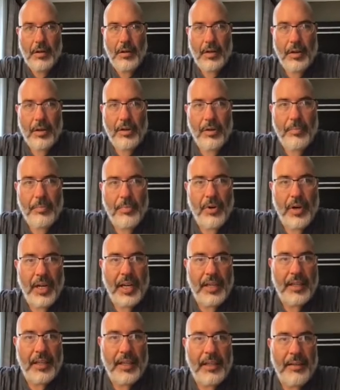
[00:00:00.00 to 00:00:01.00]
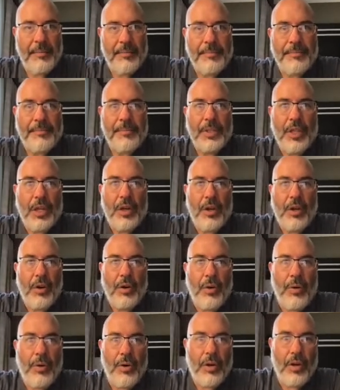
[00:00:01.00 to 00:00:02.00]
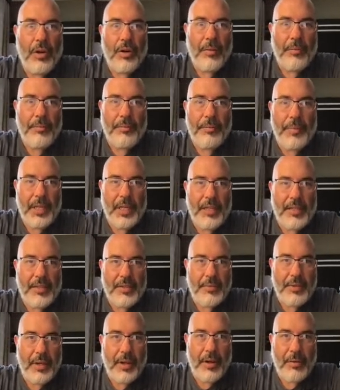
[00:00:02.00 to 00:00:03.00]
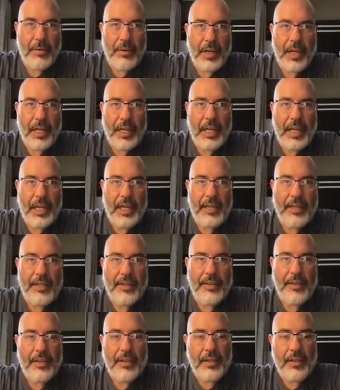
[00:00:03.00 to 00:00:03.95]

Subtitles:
Coke branding, or because we already had